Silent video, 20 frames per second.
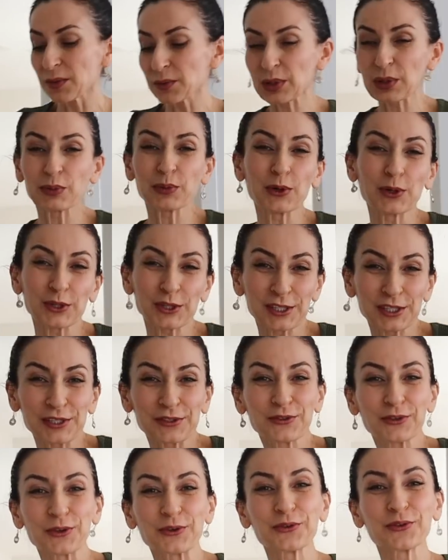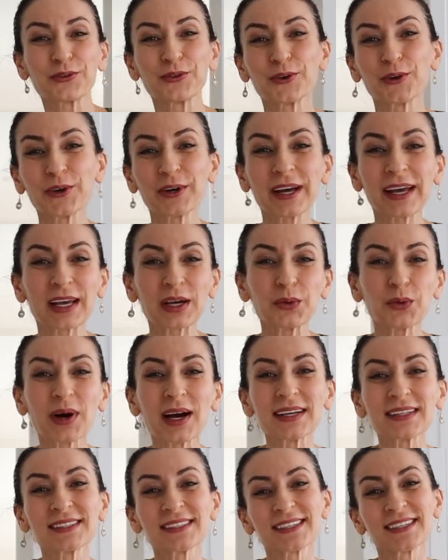proportions for 4 egg
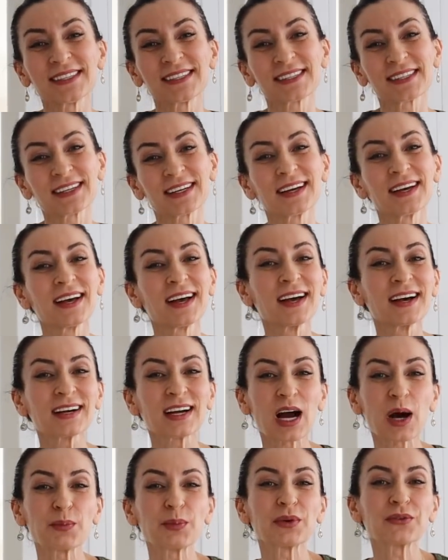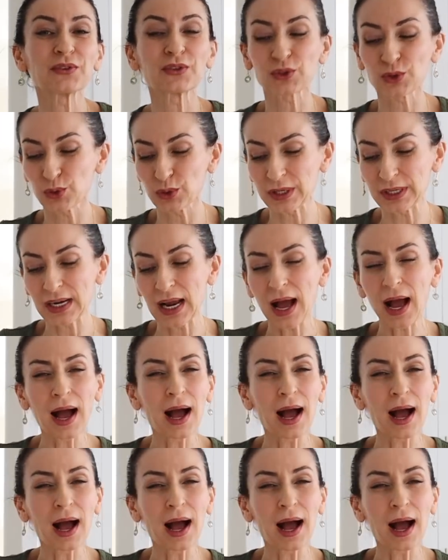whites is a cup of sugar.